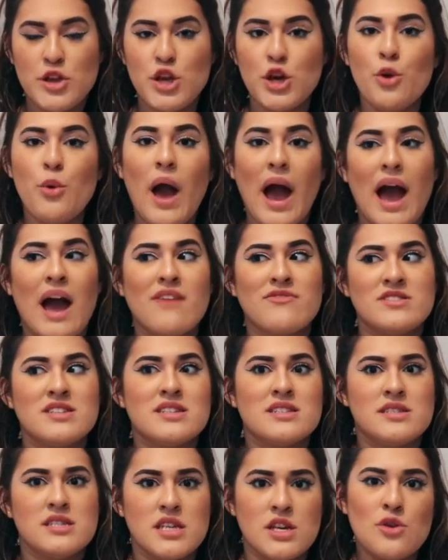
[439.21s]
you have
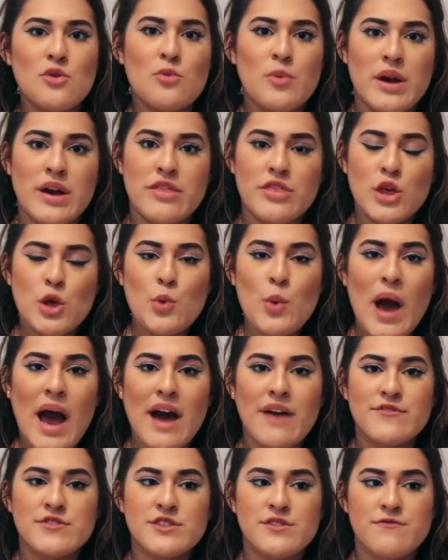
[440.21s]
to deal with. You
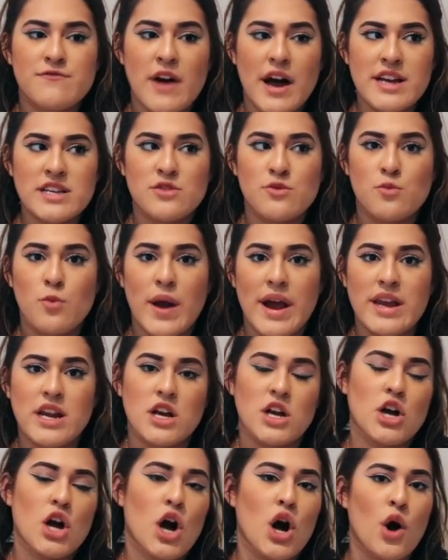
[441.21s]
have to find a way
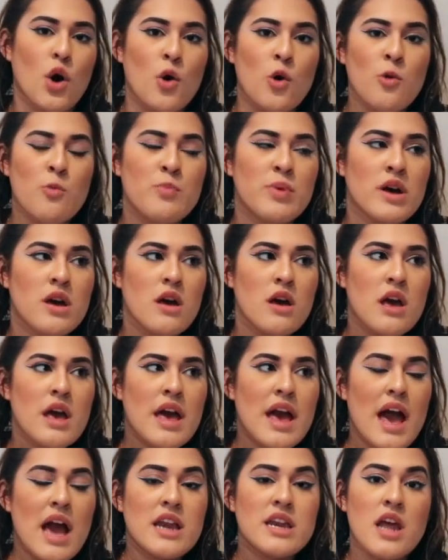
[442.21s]
to cope,
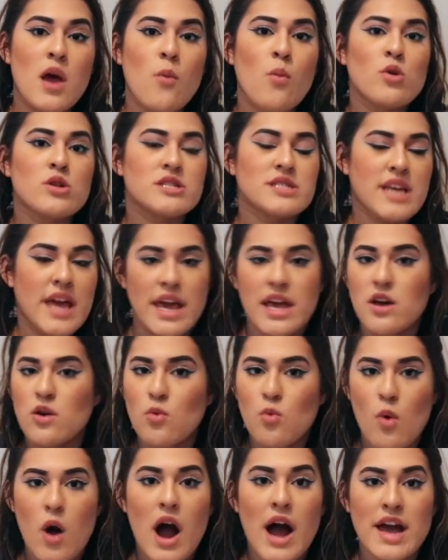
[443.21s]
and it will take a
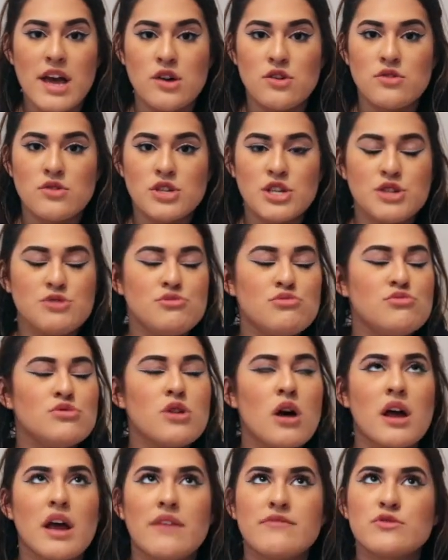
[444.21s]
while. You do
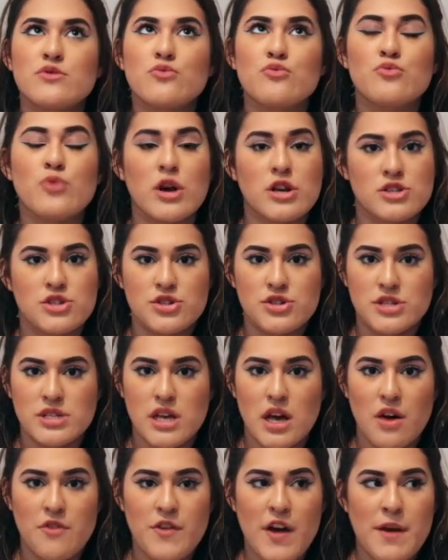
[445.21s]
not have to rush
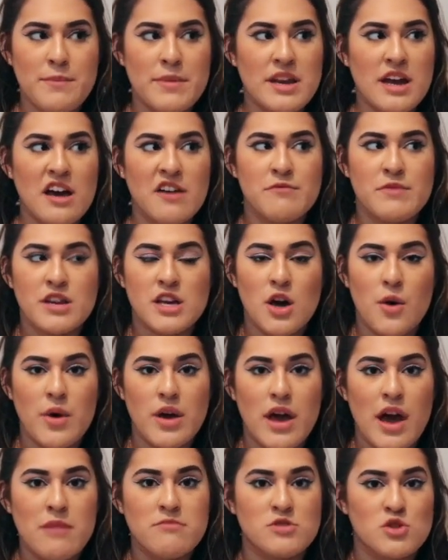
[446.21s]
yourself. I mean,
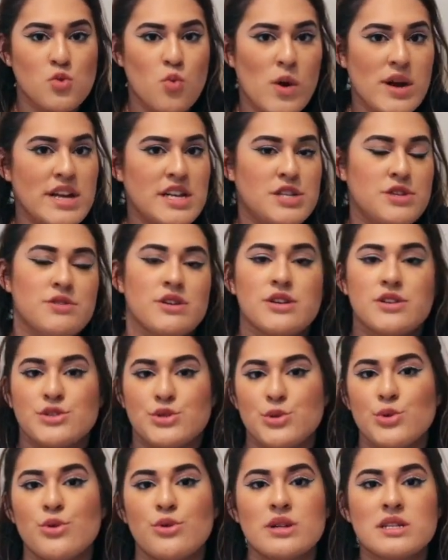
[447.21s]
I'm 22 years
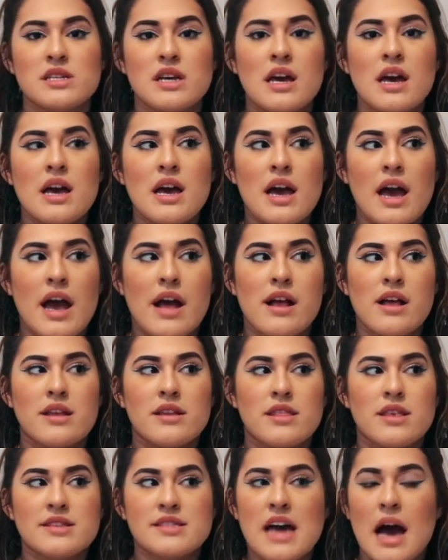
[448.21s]
old,
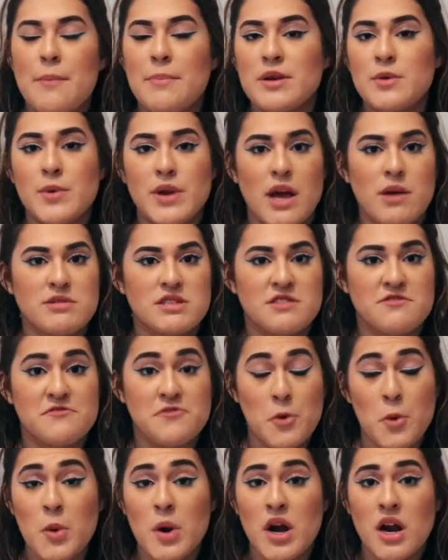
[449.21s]
and this happened when I was
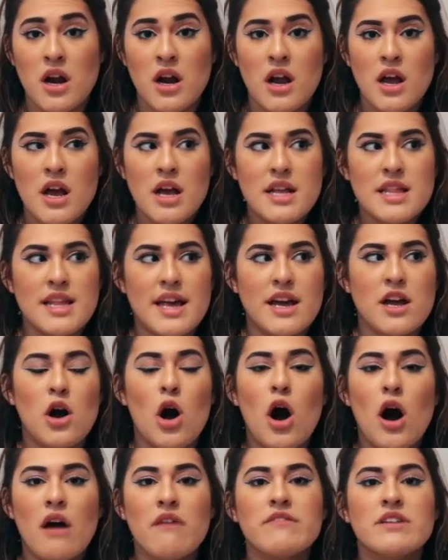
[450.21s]
4. Like,
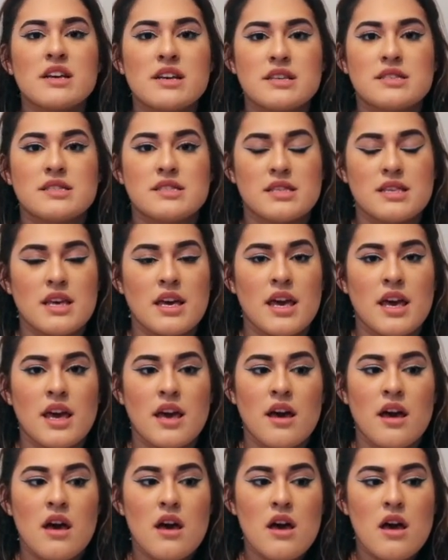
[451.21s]

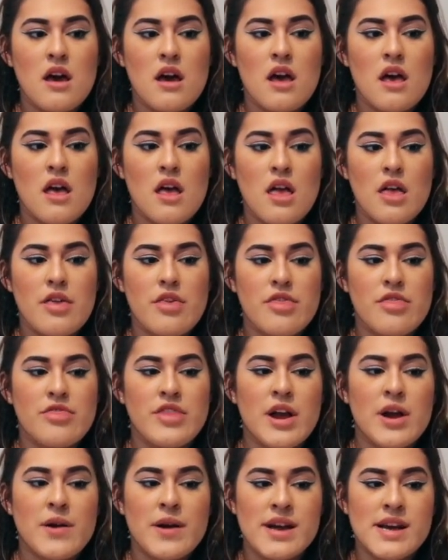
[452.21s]
obviously,
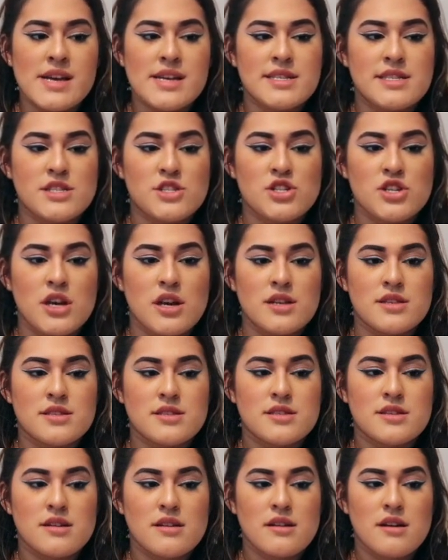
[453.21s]
there is
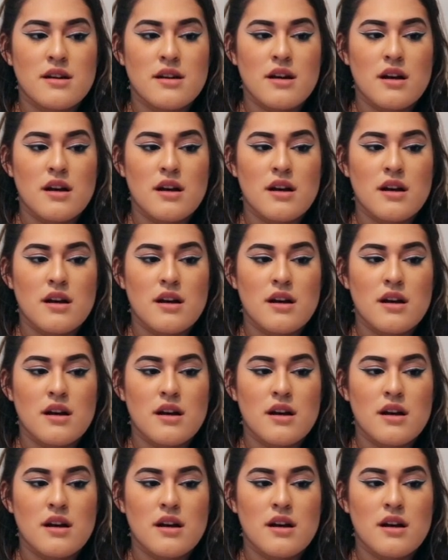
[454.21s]
just